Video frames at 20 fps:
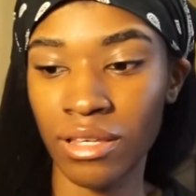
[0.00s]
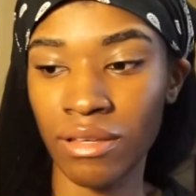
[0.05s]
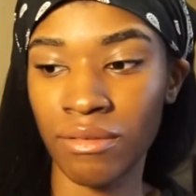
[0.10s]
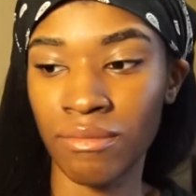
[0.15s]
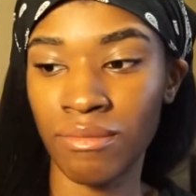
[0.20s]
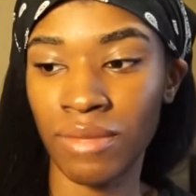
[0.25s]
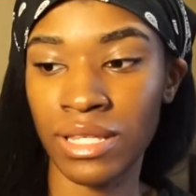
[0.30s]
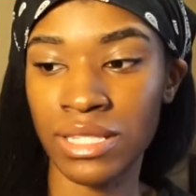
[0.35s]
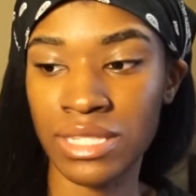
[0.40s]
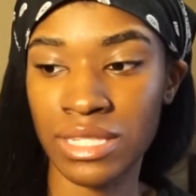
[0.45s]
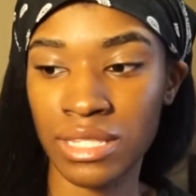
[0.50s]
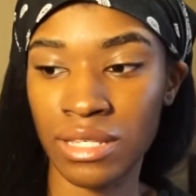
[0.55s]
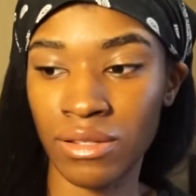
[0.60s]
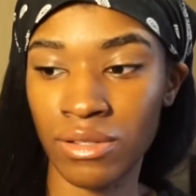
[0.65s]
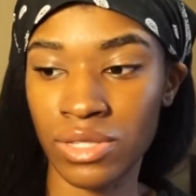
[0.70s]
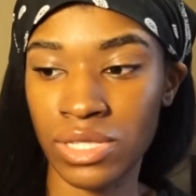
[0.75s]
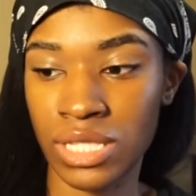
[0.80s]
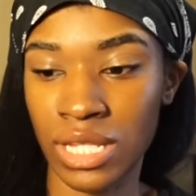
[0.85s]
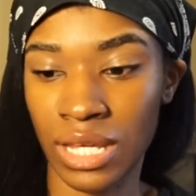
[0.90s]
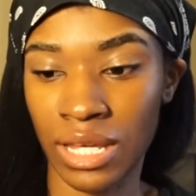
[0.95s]
my
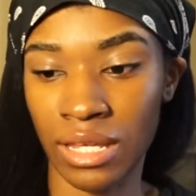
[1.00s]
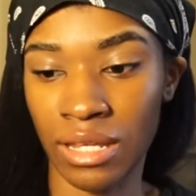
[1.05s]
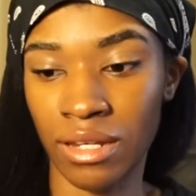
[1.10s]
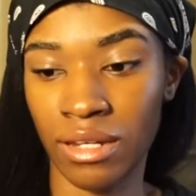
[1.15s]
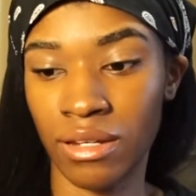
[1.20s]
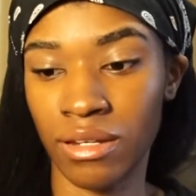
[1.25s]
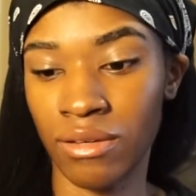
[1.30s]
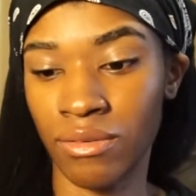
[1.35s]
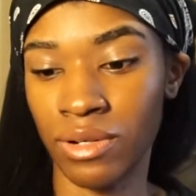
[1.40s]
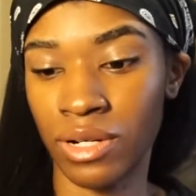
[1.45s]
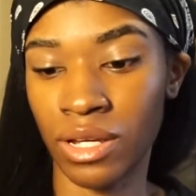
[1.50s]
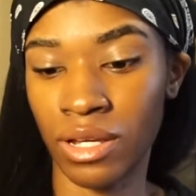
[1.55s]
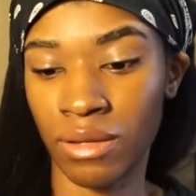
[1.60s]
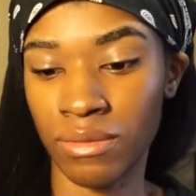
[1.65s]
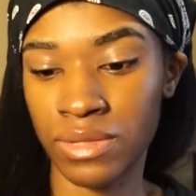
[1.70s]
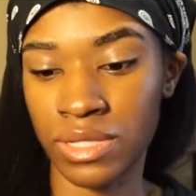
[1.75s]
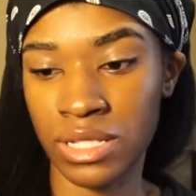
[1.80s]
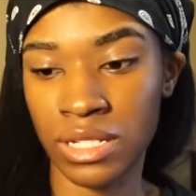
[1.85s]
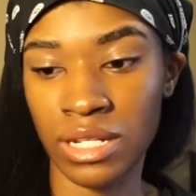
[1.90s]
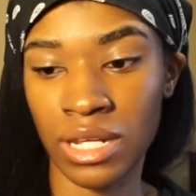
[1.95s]
skill set when it
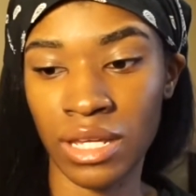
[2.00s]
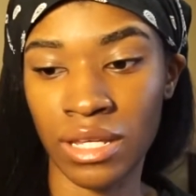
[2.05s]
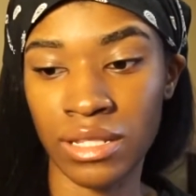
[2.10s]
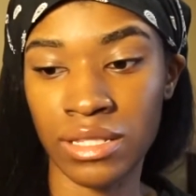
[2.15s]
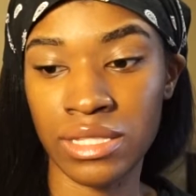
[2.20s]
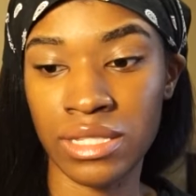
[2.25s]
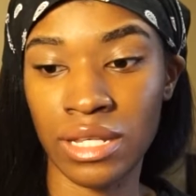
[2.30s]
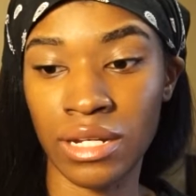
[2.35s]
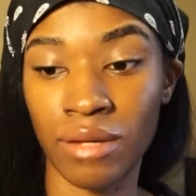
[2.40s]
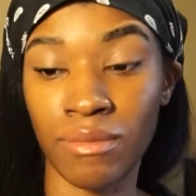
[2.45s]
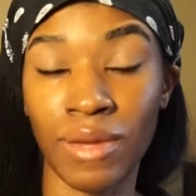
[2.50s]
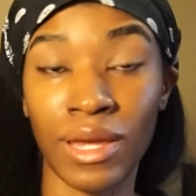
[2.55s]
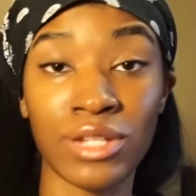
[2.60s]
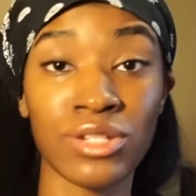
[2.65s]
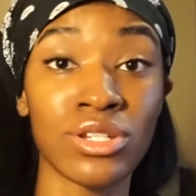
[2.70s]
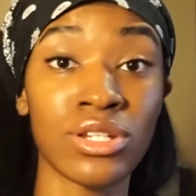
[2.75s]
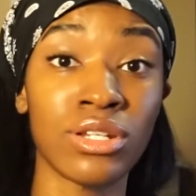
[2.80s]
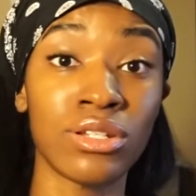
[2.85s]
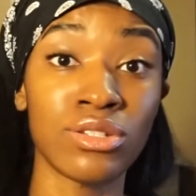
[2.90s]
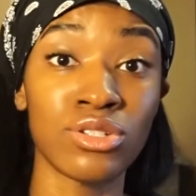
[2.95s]
comes to dance. And I'm
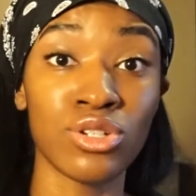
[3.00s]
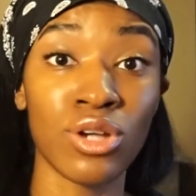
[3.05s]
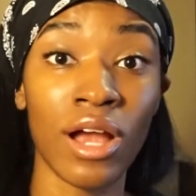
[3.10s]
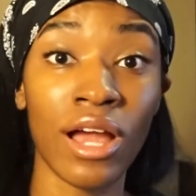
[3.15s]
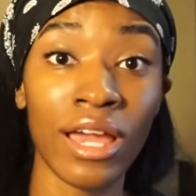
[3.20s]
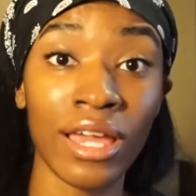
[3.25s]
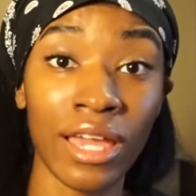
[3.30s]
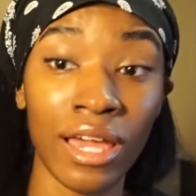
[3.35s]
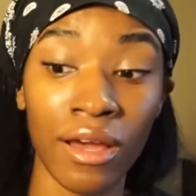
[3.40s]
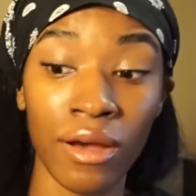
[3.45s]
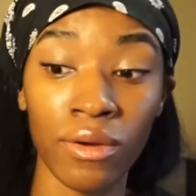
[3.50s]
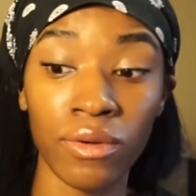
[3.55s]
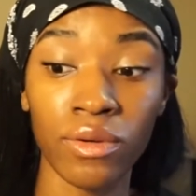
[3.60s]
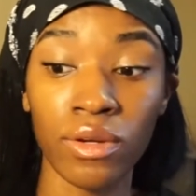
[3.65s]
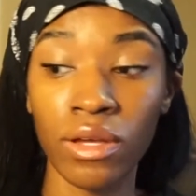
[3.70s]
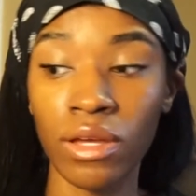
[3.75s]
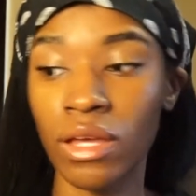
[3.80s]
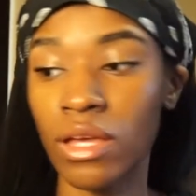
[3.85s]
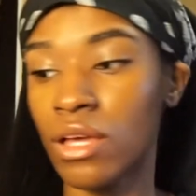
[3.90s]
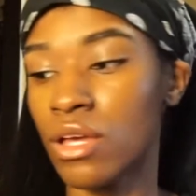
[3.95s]
actually trying out
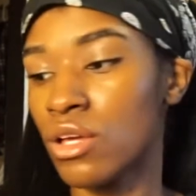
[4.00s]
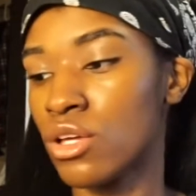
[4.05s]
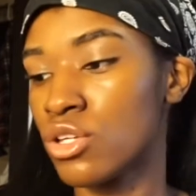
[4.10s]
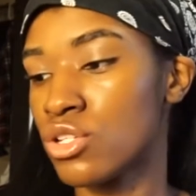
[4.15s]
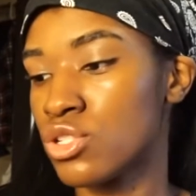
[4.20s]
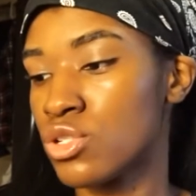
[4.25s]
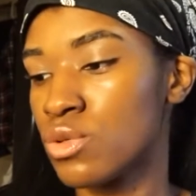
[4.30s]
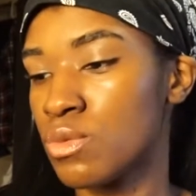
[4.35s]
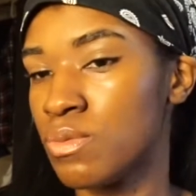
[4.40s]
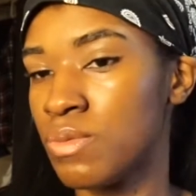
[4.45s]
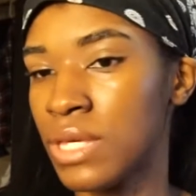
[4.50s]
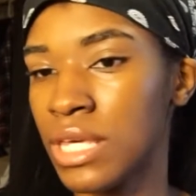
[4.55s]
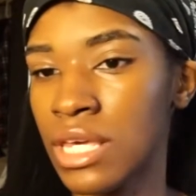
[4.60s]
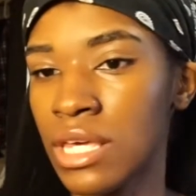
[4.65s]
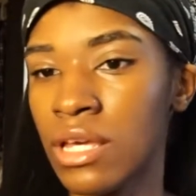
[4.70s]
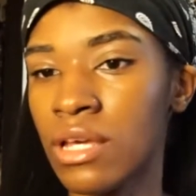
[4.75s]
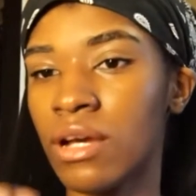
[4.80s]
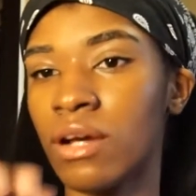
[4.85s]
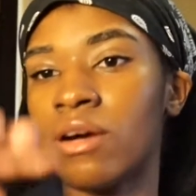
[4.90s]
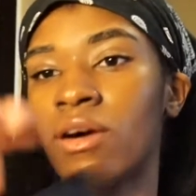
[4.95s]
to
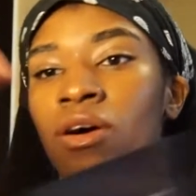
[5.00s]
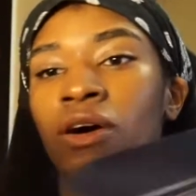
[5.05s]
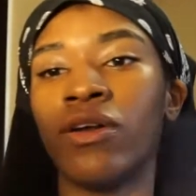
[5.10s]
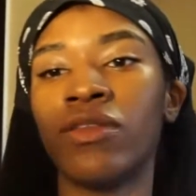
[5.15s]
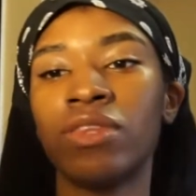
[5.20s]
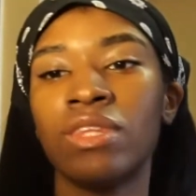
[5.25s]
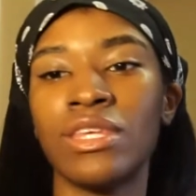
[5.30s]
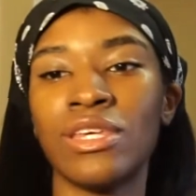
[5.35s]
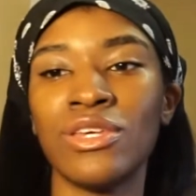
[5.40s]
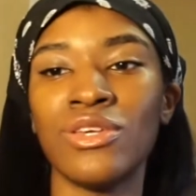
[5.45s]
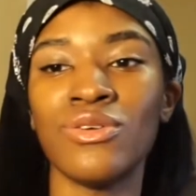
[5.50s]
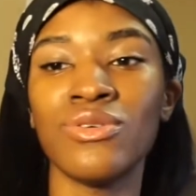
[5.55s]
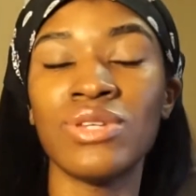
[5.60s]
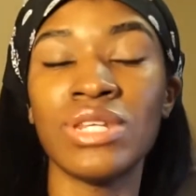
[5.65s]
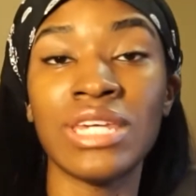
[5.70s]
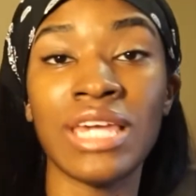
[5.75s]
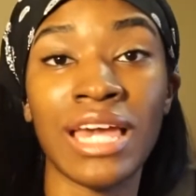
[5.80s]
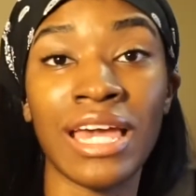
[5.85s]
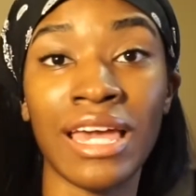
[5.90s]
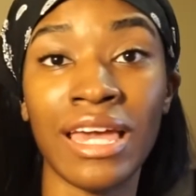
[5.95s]
be on the
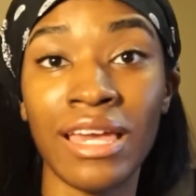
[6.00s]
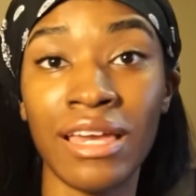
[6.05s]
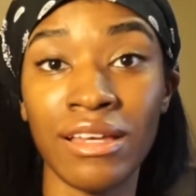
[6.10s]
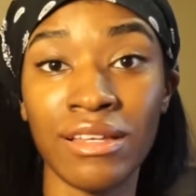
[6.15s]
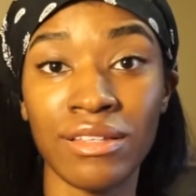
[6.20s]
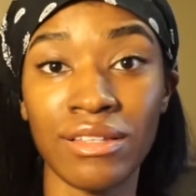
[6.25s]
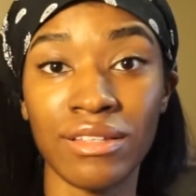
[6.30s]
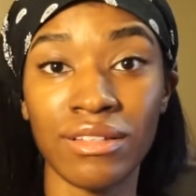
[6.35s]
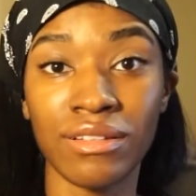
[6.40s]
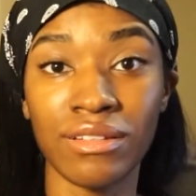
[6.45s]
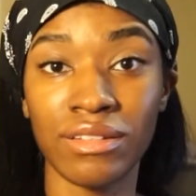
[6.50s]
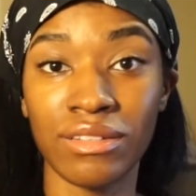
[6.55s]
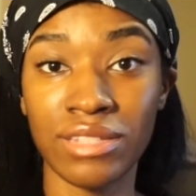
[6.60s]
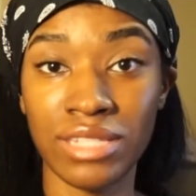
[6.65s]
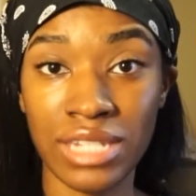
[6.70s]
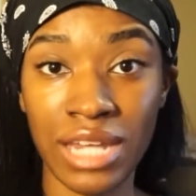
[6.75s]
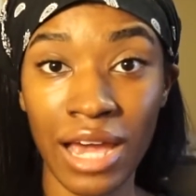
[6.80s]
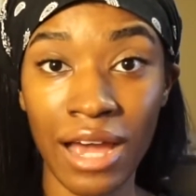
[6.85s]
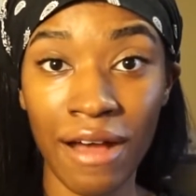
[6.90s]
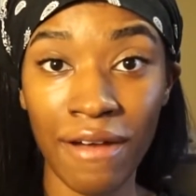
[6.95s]
UDA
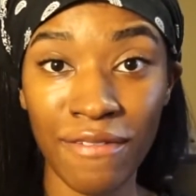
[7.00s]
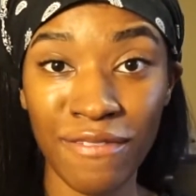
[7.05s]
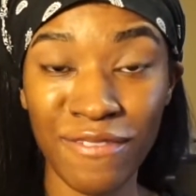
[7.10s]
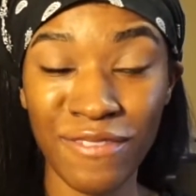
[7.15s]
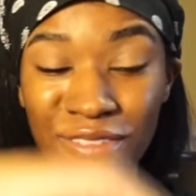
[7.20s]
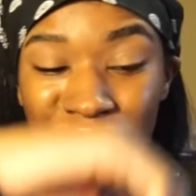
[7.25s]
staff.